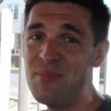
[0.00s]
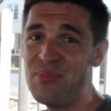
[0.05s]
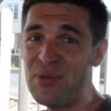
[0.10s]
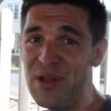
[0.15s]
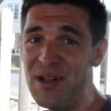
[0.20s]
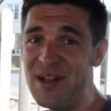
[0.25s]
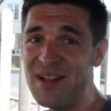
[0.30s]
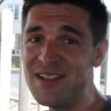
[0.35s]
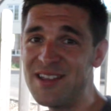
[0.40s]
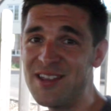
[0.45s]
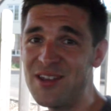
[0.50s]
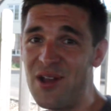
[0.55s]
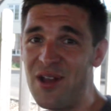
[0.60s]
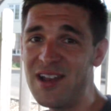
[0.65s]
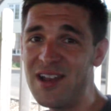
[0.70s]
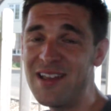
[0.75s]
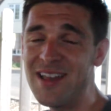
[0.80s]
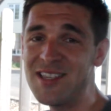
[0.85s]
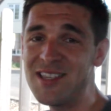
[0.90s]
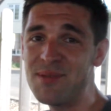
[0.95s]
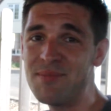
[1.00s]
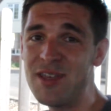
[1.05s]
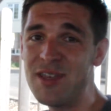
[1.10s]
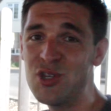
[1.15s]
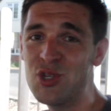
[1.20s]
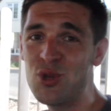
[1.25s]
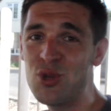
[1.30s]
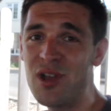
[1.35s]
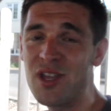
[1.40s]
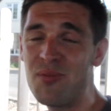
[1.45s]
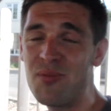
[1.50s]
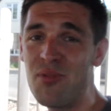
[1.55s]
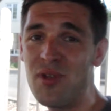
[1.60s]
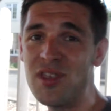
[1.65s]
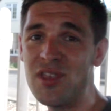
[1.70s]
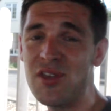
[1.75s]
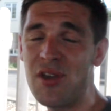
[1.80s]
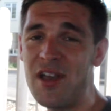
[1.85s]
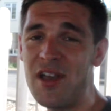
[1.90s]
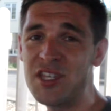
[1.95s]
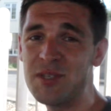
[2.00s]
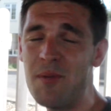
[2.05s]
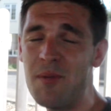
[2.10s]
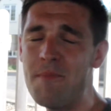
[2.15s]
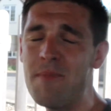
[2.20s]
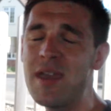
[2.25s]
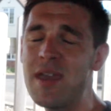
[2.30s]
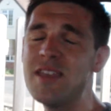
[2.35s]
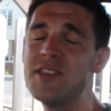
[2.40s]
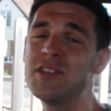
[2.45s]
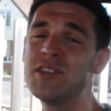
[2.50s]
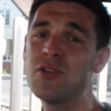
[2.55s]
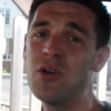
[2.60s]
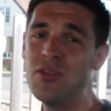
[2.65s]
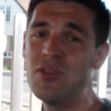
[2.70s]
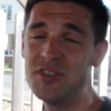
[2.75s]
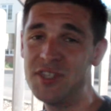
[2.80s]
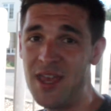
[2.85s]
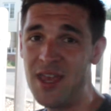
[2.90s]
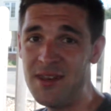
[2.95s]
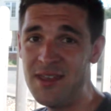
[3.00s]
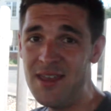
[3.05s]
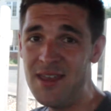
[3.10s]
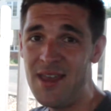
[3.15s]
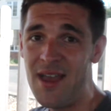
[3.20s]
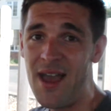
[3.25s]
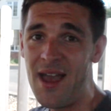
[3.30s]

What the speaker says: but you know, I like to make sure I can bring you guys some amazing content.